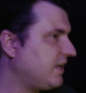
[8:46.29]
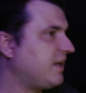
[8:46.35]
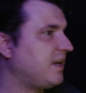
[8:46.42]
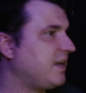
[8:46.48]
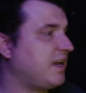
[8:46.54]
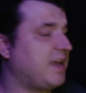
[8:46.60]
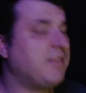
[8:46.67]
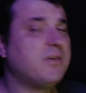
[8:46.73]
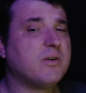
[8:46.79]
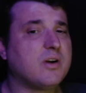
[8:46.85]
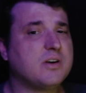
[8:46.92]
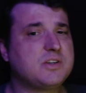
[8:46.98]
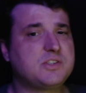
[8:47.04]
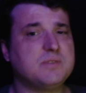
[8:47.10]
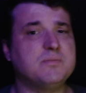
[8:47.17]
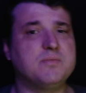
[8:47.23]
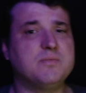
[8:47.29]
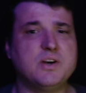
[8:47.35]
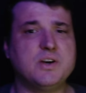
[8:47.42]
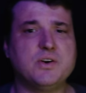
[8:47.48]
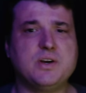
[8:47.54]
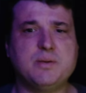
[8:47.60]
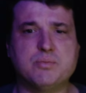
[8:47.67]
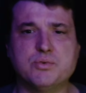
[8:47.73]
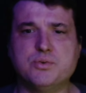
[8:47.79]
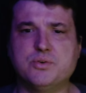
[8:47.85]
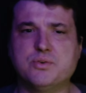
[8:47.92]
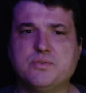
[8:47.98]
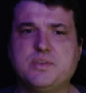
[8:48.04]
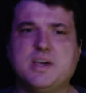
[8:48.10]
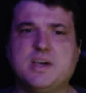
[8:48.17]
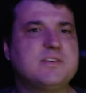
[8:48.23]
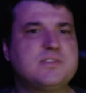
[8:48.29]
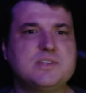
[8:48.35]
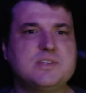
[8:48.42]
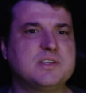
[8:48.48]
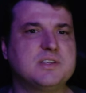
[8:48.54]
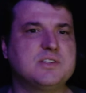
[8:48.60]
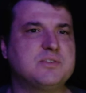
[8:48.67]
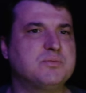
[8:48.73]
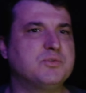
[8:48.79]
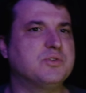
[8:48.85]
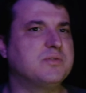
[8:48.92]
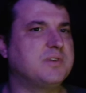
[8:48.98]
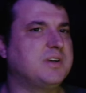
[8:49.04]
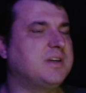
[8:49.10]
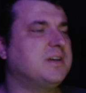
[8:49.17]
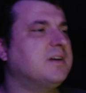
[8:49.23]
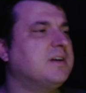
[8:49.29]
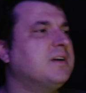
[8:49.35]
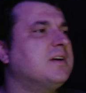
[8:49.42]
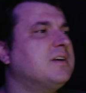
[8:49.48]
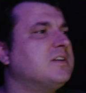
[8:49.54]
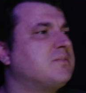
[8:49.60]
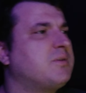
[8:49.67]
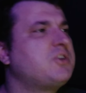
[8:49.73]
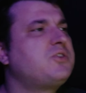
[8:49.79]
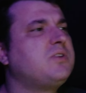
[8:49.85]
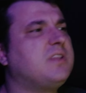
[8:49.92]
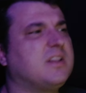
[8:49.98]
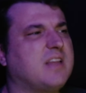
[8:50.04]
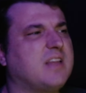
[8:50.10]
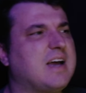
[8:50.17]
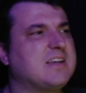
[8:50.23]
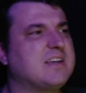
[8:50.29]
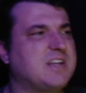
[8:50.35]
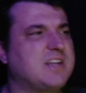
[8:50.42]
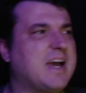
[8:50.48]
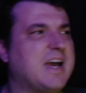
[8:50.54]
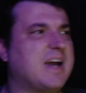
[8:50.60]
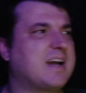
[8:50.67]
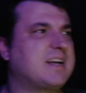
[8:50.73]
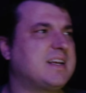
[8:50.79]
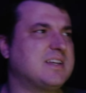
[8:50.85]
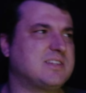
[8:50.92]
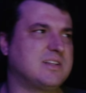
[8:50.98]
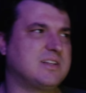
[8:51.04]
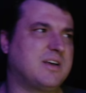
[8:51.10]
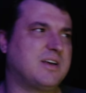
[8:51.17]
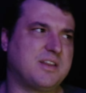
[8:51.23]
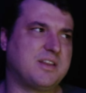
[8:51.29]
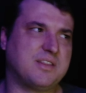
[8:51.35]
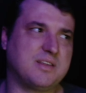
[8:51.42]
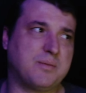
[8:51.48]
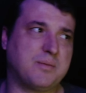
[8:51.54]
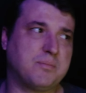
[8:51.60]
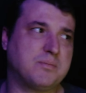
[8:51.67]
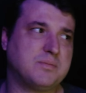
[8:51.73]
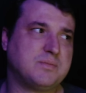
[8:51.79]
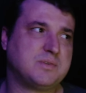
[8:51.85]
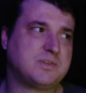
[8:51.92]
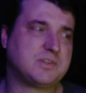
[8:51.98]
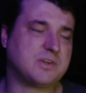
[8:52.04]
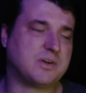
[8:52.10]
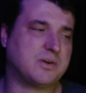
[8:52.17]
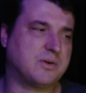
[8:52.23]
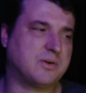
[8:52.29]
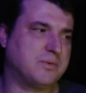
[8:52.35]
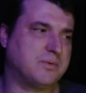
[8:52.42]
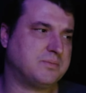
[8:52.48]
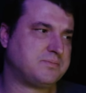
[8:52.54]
and there are some very brutal deaths in this movie. Especially the last act has a lot of them. So